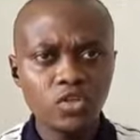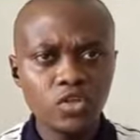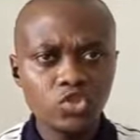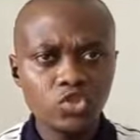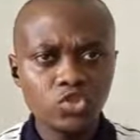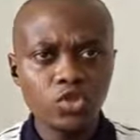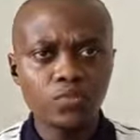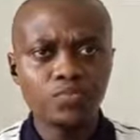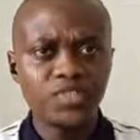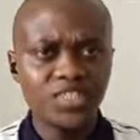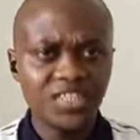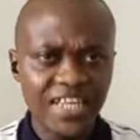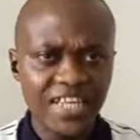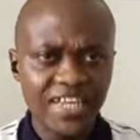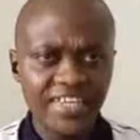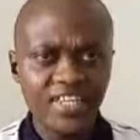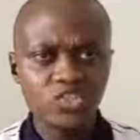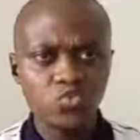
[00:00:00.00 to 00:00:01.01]
something
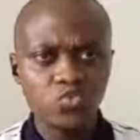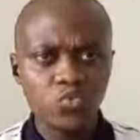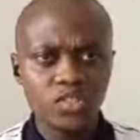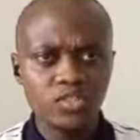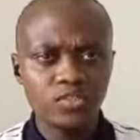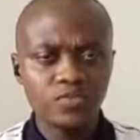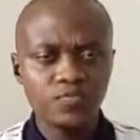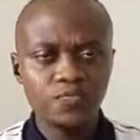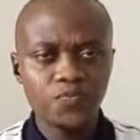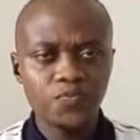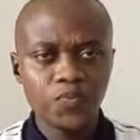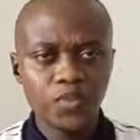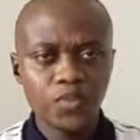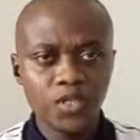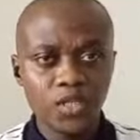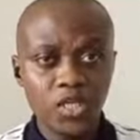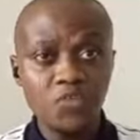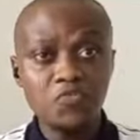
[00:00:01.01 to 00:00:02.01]
like that with,
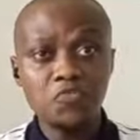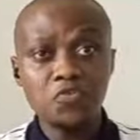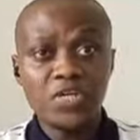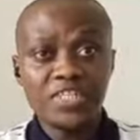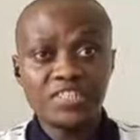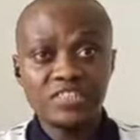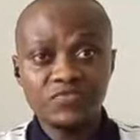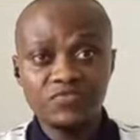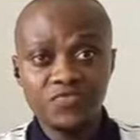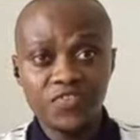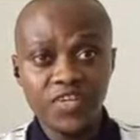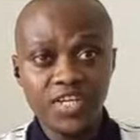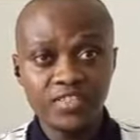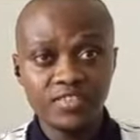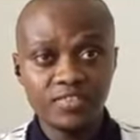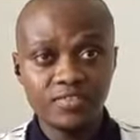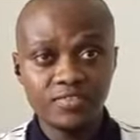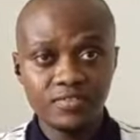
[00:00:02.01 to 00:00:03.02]
even as a
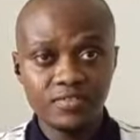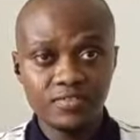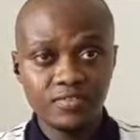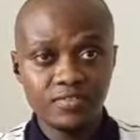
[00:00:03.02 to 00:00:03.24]
friends.